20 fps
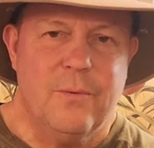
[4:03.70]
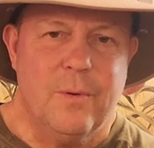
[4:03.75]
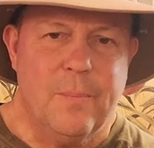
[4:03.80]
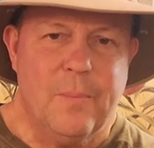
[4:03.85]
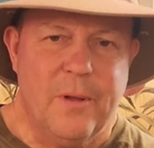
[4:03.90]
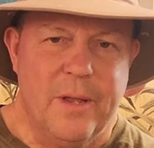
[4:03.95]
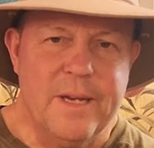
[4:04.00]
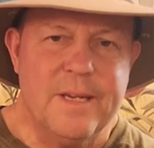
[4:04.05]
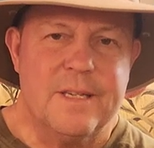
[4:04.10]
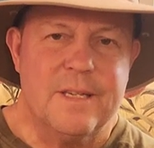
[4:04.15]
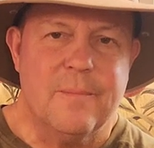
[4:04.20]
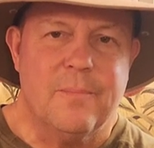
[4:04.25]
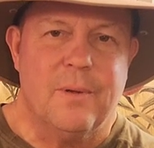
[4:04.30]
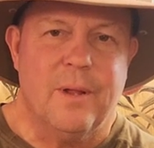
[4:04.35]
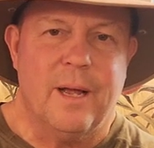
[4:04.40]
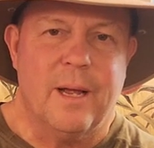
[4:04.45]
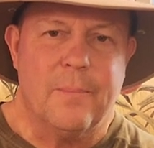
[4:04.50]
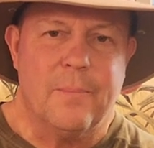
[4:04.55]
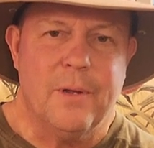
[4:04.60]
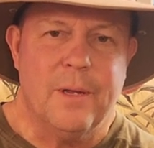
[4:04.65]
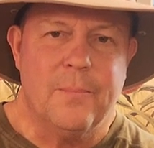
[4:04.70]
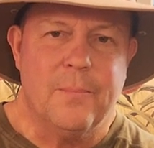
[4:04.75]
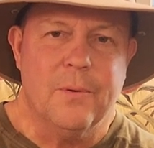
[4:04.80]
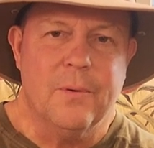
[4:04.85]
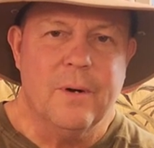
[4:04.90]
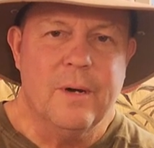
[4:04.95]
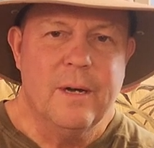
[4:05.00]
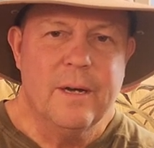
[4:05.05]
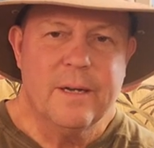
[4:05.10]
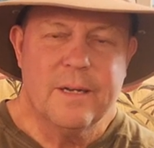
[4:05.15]
to replace the black
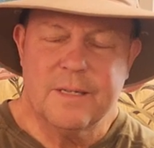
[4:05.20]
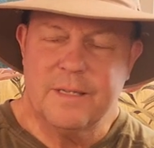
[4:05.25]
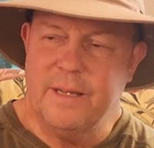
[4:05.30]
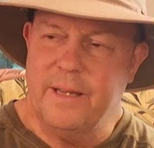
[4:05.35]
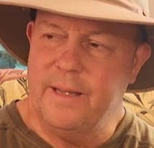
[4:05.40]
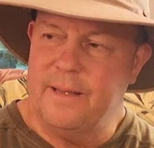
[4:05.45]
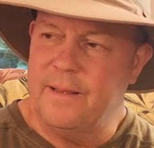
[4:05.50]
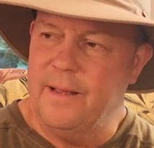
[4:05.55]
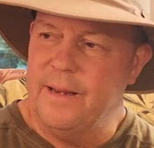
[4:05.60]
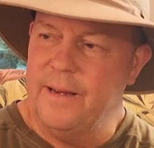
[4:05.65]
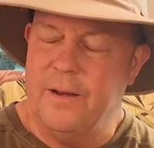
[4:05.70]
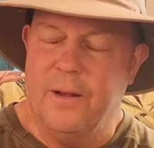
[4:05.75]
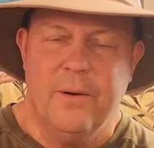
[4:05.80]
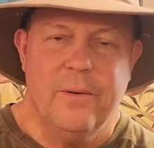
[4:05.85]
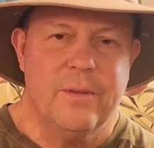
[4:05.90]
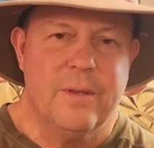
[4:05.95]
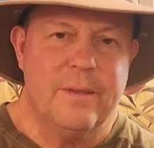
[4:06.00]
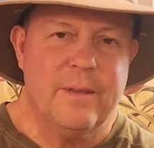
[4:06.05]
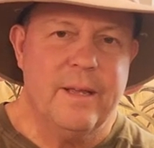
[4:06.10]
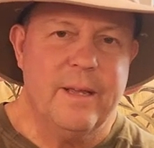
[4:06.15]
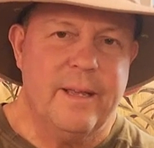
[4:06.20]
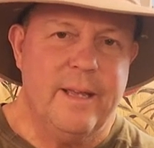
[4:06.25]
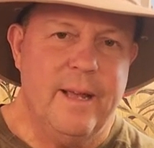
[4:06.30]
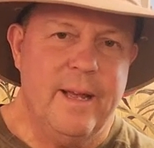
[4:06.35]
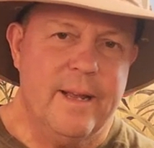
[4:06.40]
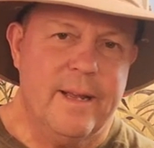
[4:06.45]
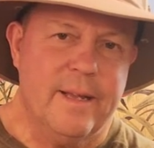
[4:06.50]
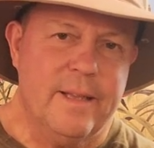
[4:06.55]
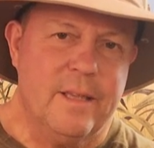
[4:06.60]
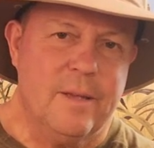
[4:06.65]
people because they know that they
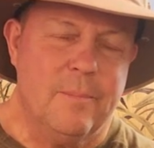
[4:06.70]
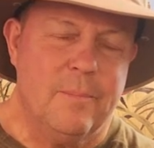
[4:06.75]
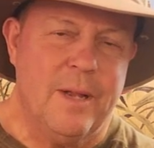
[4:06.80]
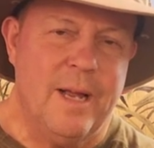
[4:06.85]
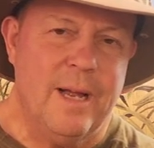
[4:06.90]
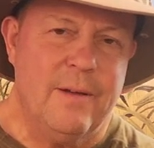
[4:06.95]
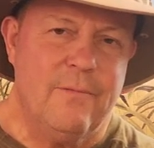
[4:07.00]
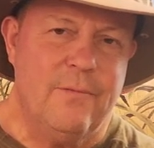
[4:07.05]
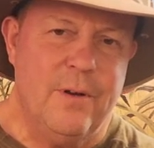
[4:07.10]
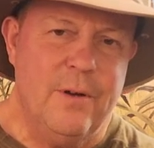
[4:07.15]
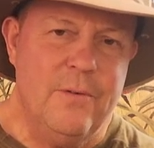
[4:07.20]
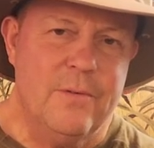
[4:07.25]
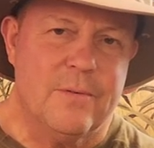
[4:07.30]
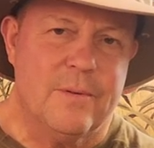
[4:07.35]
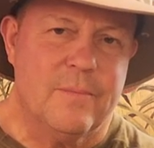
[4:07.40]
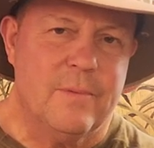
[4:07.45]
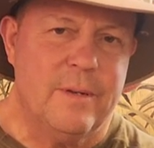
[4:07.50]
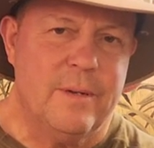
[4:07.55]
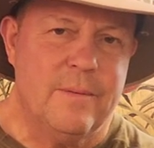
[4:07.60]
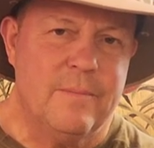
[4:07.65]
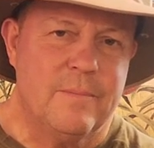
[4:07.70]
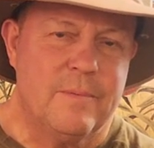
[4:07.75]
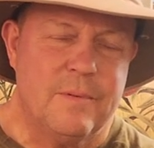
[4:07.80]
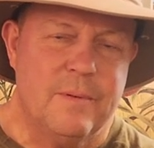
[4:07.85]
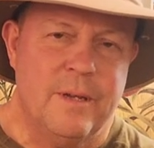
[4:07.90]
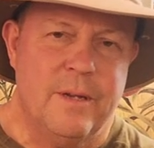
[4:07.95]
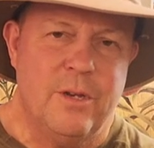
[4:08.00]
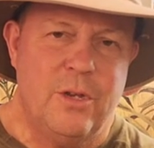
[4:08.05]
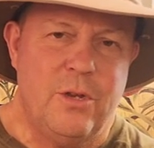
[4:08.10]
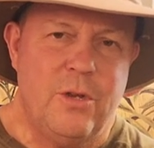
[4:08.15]
can't get the black vote in
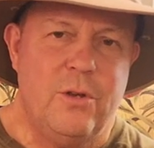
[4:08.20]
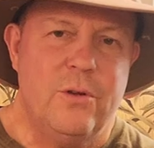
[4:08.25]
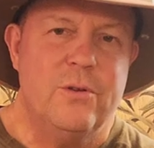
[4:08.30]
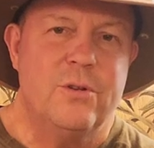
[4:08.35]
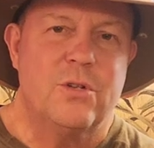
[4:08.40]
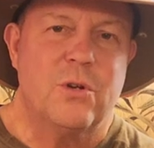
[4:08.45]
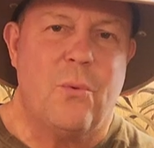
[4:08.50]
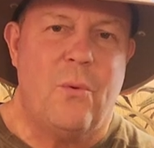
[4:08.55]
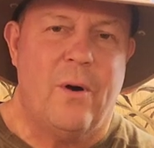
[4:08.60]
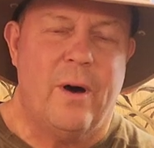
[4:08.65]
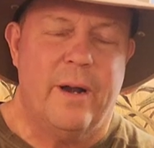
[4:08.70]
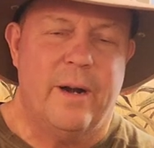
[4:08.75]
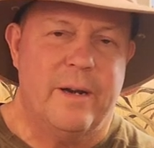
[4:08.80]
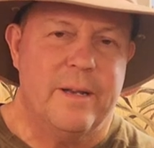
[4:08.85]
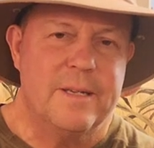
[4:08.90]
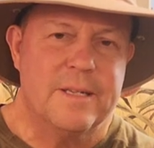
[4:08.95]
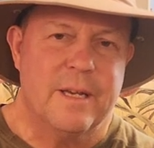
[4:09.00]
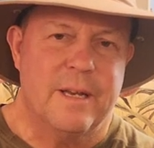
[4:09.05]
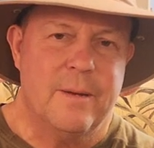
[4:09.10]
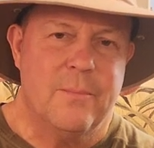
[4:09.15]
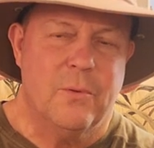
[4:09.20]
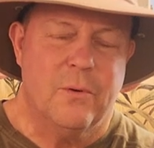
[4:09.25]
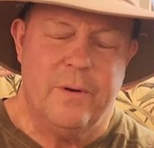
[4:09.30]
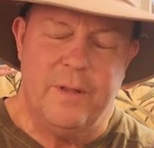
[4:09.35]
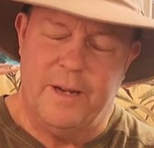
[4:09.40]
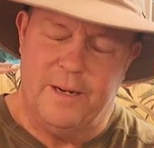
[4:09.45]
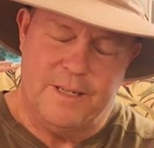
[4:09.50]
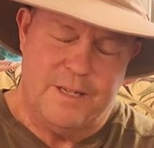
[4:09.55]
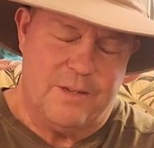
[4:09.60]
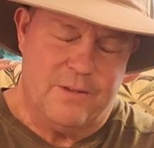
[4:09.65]
huge quantities
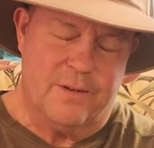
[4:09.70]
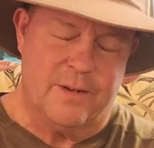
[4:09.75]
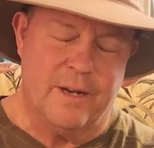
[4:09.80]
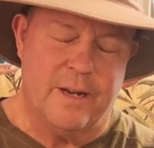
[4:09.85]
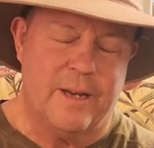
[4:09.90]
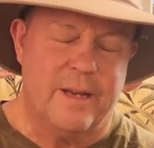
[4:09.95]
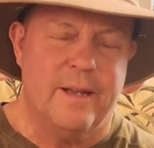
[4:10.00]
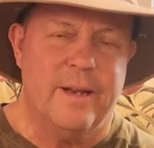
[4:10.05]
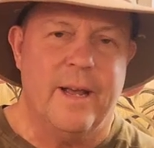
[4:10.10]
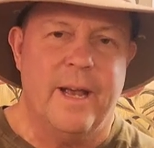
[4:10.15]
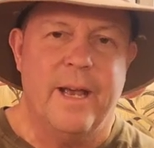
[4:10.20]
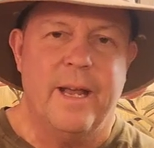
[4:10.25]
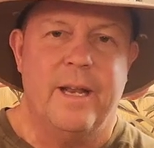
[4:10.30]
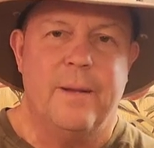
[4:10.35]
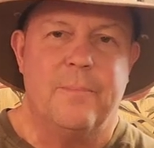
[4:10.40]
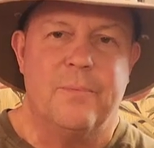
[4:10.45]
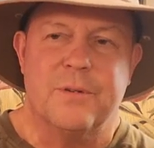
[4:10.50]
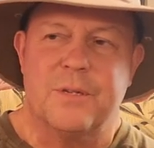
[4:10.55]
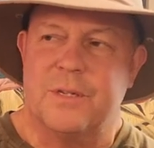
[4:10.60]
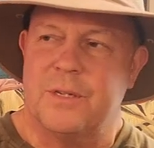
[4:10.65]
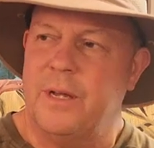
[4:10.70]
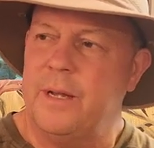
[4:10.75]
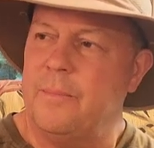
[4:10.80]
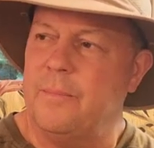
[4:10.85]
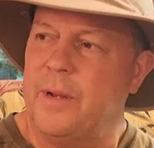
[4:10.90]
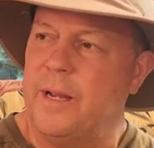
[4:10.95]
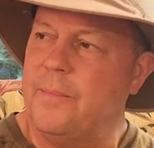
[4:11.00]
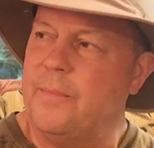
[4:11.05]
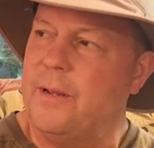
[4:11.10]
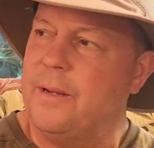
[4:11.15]
anymore. They're still going to get
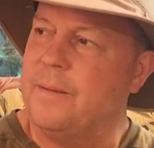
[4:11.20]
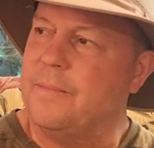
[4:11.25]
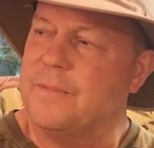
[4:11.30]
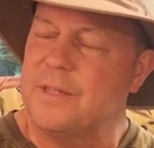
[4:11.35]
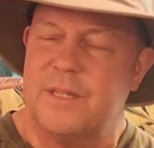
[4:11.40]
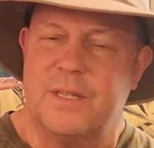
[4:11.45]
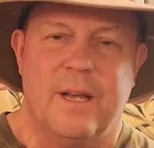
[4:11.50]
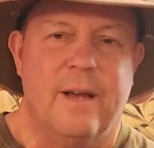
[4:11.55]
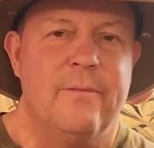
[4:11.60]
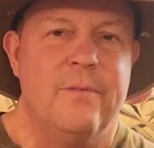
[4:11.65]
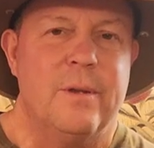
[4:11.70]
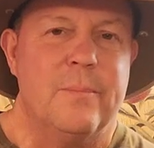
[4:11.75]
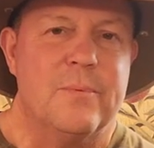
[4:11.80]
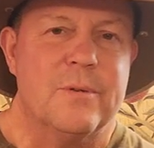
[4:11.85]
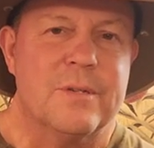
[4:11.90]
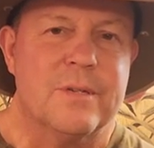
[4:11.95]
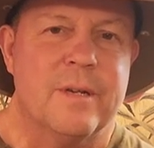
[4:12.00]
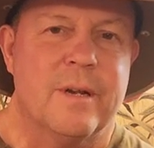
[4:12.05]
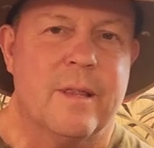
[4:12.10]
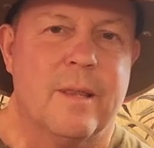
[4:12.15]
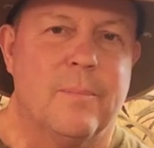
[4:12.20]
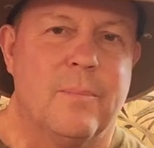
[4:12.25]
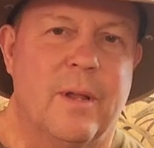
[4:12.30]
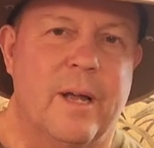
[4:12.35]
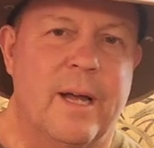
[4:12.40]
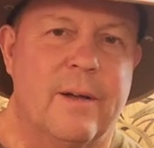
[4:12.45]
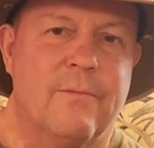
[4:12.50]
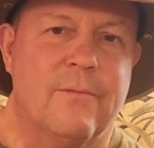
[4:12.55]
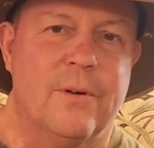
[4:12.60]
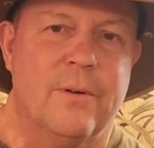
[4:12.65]
80%, maybe 70% of the
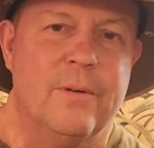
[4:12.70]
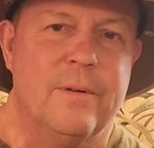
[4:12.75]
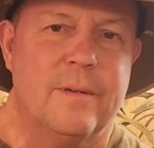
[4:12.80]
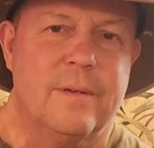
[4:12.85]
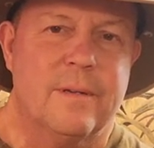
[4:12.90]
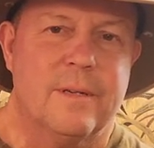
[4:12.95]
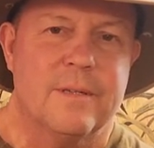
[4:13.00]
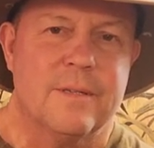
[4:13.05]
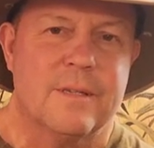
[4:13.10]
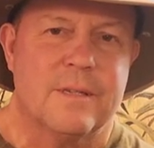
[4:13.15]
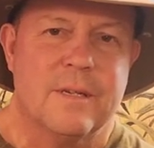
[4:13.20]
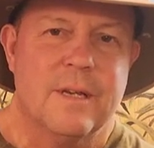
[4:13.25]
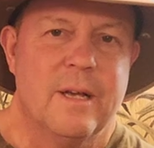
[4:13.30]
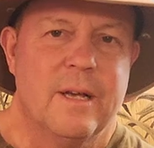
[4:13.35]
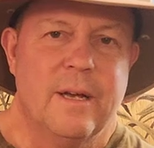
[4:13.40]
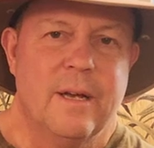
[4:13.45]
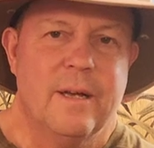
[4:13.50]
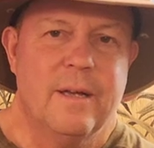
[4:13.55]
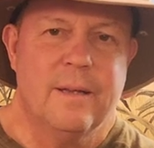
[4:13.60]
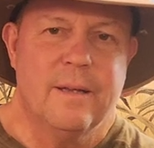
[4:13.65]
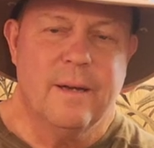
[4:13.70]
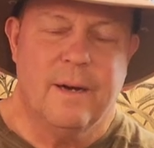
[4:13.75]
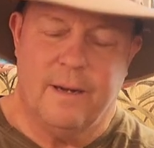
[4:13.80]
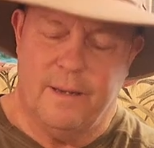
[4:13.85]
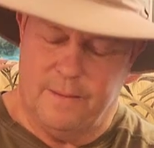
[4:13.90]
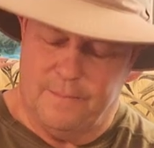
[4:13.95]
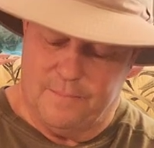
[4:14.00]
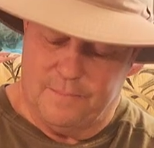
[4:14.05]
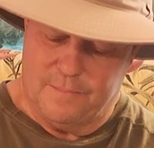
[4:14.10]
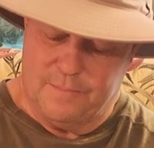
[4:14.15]
black vote because
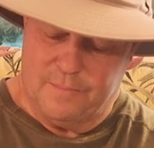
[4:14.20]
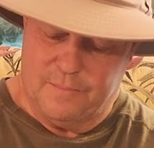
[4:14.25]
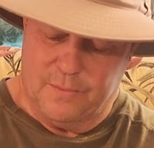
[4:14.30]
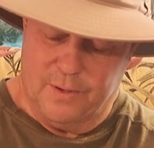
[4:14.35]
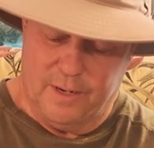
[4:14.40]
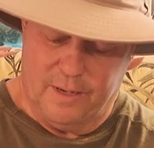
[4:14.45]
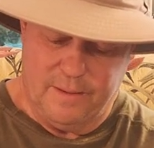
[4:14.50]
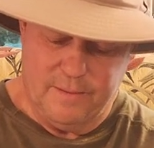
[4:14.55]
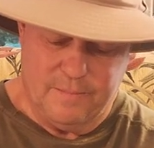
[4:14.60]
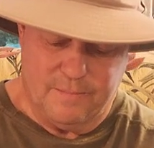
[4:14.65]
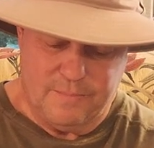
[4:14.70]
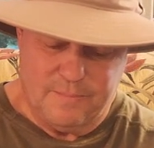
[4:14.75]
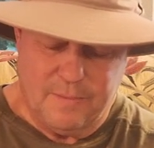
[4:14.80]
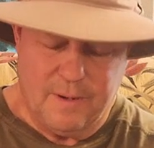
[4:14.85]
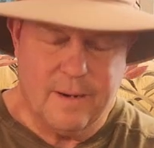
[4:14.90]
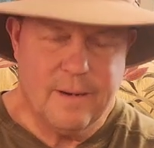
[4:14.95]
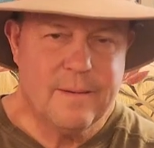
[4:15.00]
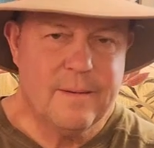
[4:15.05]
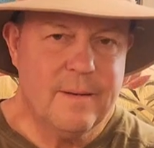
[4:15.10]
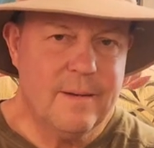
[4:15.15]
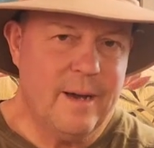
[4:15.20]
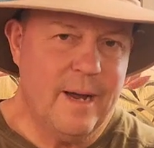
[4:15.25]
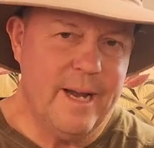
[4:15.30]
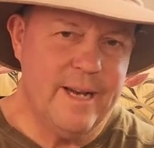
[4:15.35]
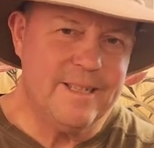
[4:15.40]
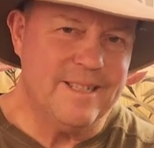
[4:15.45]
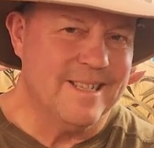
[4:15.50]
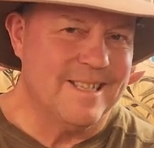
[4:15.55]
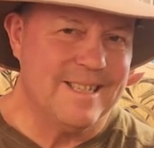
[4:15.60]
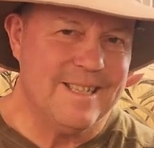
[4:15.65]
I
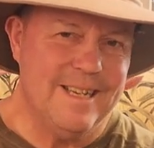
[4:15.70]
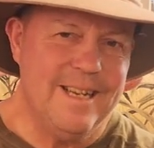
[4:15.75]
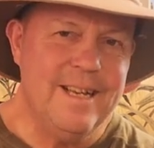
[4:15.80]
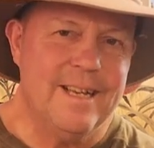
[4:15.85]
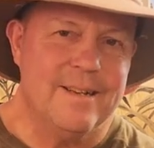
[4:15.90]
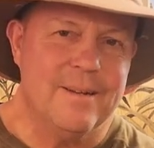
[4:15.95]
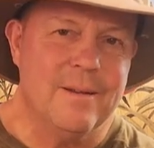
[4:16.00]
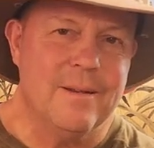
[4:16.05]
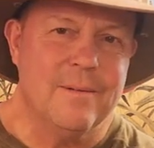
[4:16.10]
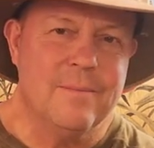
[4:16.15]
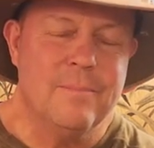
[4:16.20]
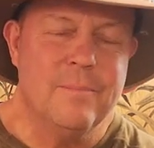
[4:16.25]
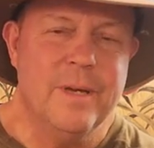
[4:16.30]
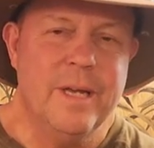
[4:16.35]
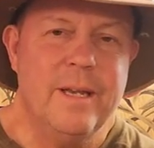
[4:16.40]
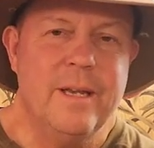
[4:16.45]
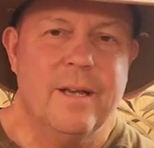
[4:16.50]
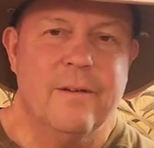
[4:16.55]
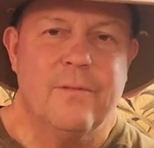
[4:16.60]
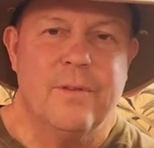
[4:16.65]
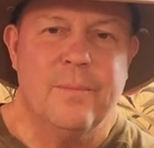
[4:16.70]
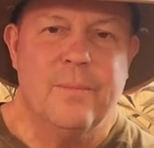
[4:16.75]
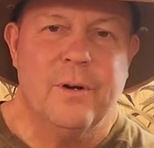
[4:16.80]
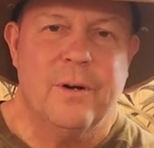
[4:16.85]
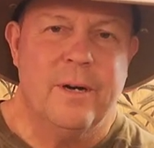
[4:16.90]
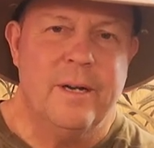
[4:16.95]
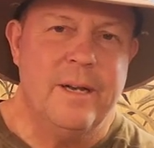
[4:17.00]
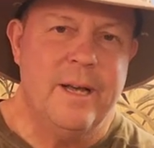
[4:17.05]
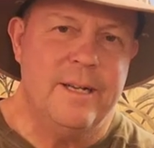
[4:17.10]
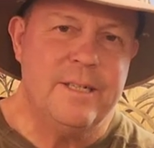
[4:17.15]
hate to say it, many of them
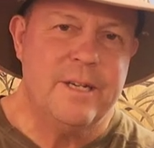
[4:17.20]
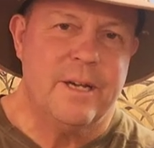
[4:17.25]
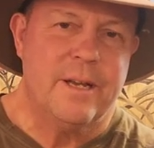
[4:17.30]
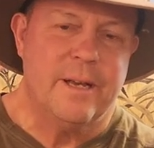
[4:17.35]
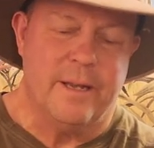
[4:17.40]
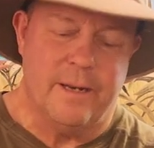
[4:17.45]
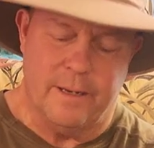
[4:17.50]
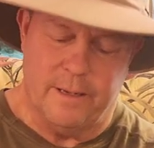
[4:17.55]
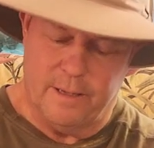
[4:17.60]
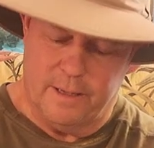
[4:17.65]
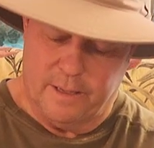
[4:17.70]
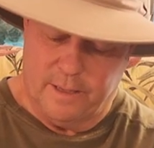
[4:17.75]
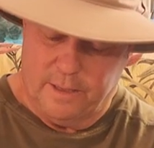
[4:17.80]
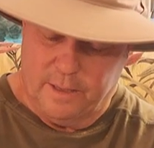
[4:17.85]
are uneducated.